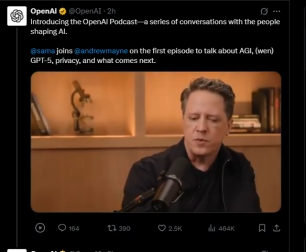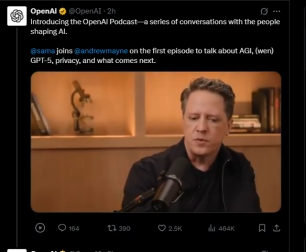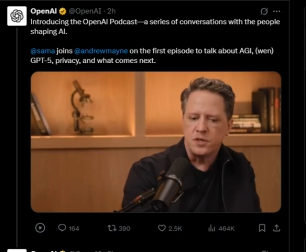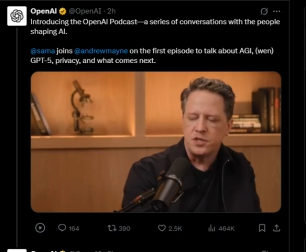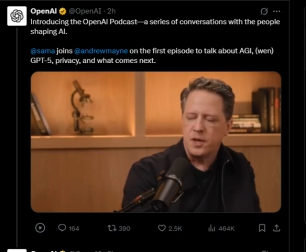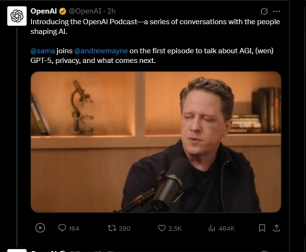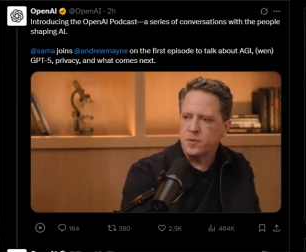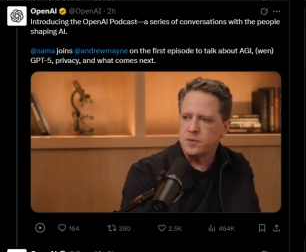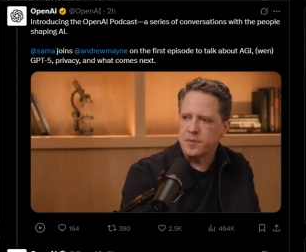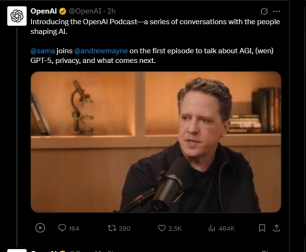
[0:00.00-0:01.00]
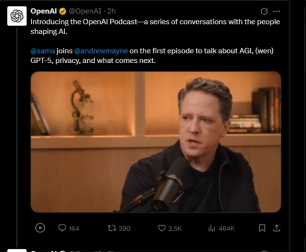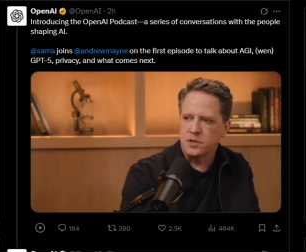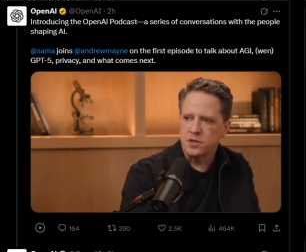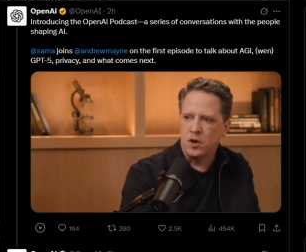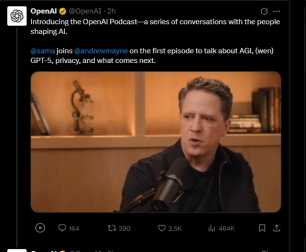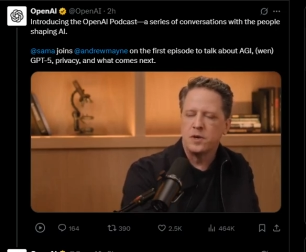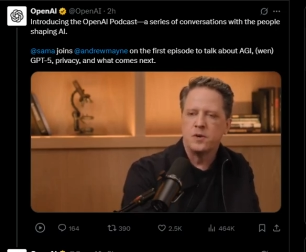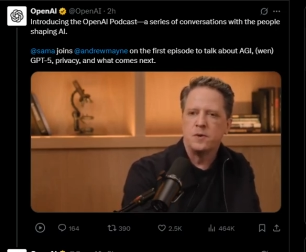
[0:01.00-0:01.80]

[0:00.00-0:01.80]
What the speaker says: I think it was the James Webb Space Telescope.